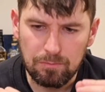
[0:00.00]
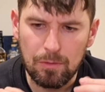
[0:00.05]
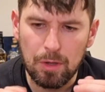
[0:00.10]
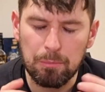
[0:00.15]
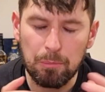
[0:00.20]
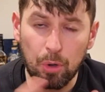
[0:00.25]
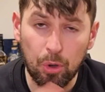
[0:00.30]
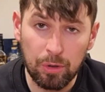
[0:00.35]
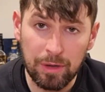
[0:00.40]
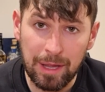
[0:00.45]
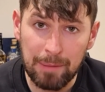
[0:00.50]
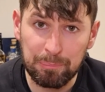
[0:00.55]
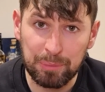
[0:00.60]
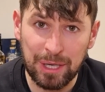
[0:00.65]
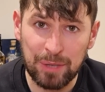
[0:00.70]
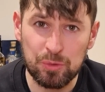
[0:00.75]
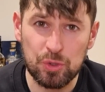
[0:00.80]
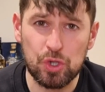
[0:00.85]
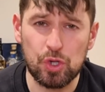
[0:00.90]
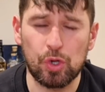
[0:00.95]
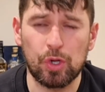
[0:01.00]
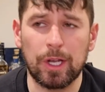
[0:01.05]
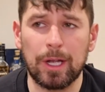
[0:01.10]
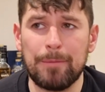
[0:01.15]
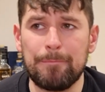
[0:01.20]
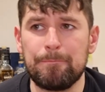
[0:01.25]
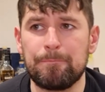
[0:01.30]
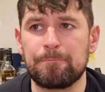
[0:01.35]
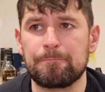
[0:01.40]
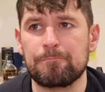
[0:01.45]
More of that brown
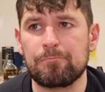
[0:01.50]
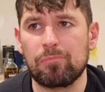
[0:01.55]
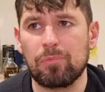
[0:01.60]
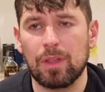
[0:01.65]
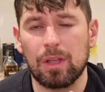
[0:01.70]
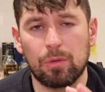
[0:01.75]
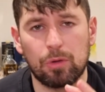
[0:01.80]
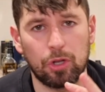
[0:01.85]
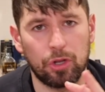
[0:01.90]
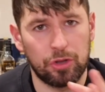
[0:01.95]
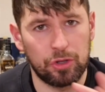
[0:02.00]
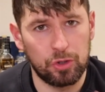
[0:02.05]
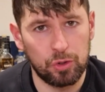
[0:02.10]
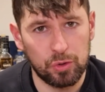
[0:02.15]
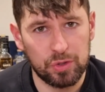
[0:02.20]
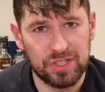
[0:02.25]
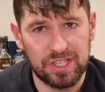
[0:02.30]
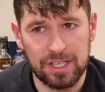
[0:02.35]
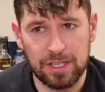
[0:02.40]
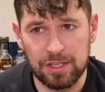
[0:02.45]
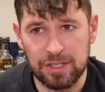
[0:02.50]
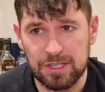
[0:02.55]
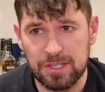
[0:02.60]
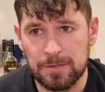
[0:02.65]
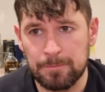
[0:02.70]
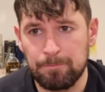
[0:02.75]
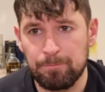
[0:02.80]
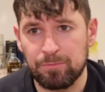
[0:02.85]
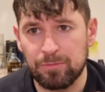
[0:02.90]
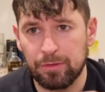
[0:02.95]
sugar. got the
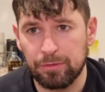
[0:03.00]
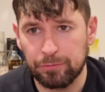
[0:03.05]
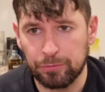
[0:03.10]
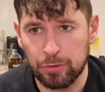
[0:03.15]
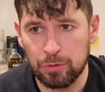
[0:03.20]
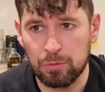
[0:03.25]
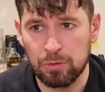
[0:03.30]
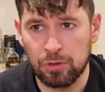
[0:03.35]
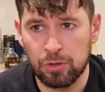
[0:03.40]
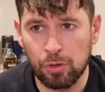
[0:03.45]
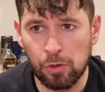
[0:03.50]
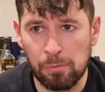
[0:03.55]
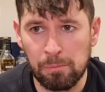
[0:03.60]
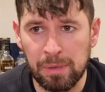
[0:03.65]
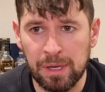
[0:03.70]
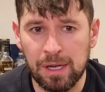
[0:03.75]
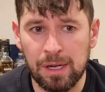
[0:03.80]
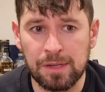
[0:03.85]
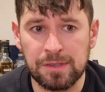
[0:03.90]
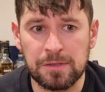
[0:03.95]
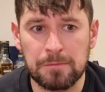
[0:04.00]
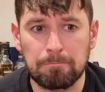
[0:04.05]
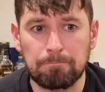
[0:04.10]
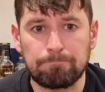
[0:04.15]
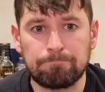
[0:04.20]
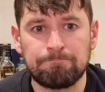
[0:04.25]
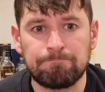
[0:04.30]
nuttiness, fruit and nut bars,